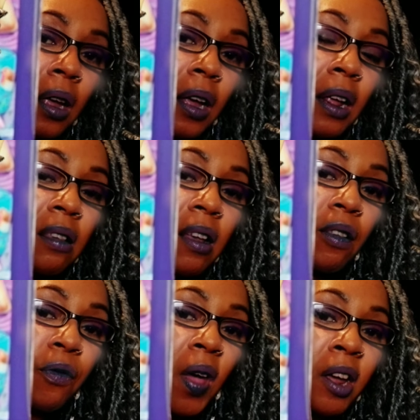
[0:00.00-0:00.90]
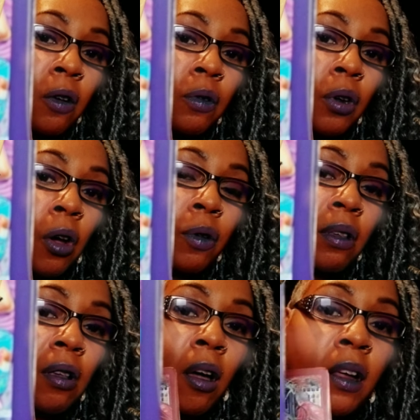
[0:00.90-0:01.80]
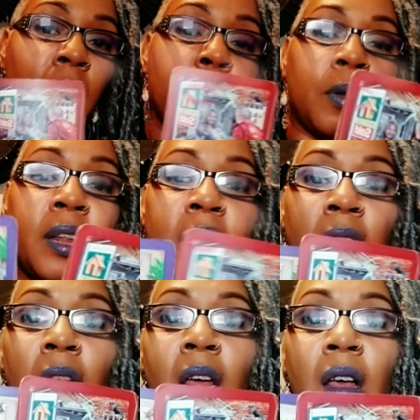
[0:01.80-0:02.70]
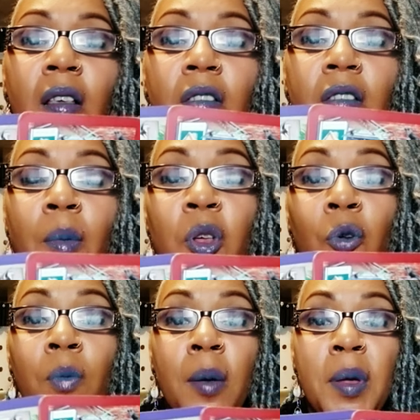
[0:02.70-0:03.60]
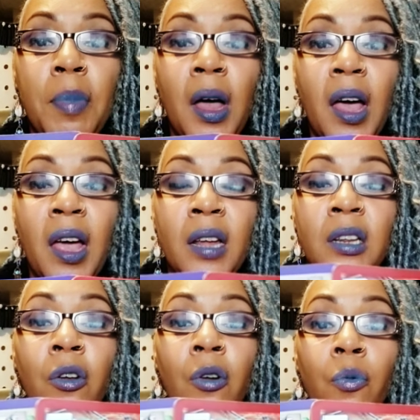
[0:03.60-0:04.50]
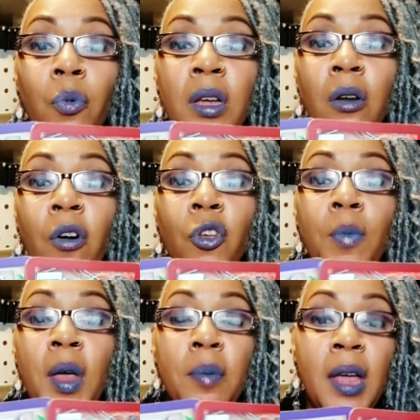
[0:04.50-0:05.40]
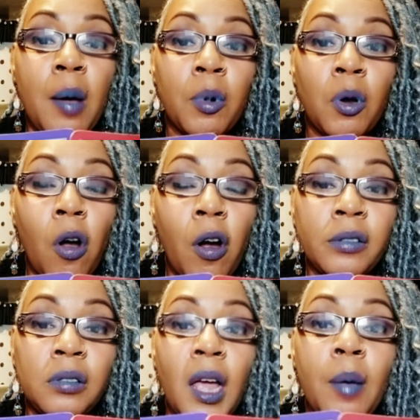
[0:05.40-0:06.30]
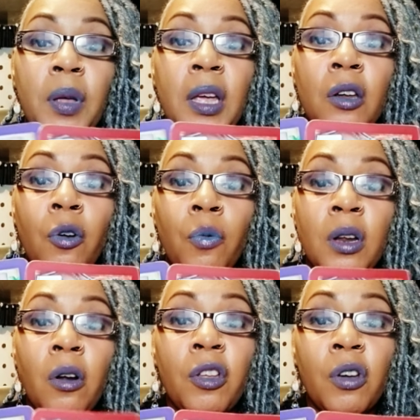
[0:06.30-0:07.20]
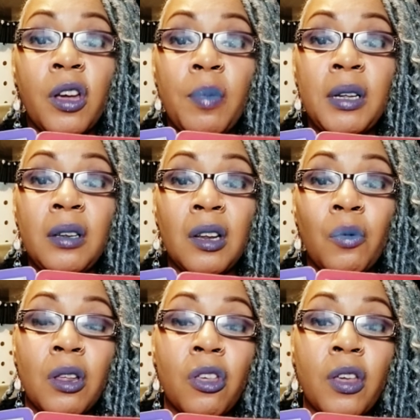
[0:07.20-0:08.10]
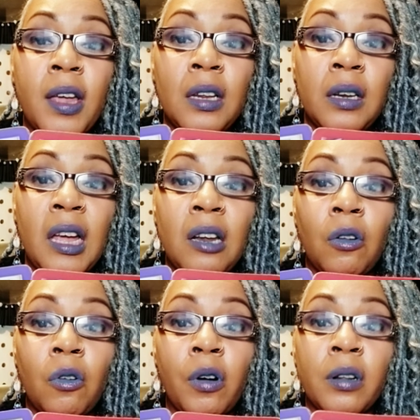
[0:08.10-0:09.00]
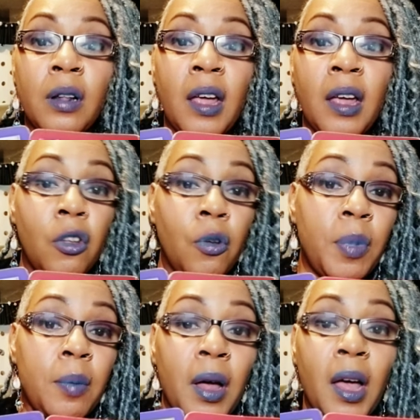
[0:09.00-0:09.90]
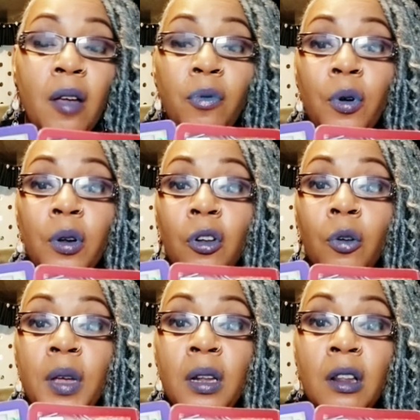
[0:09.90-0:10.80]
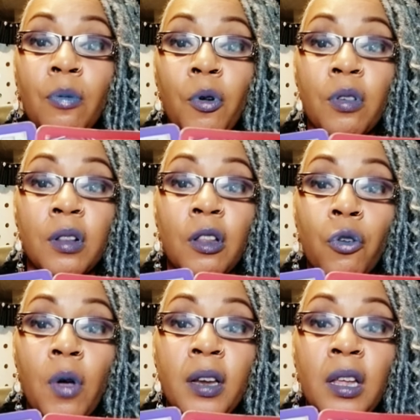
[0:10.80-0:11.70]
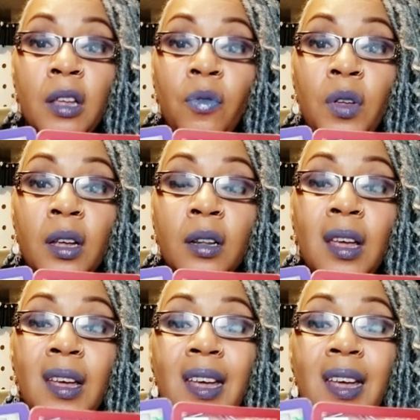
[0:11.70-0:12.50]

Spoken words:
it says final notice on that plate. Some of you may be behind in your rent, or you may be having a hard time paying your rent, or you could be dealing with a shady landlord that you've been behind for a little bit and this person is trying to evict.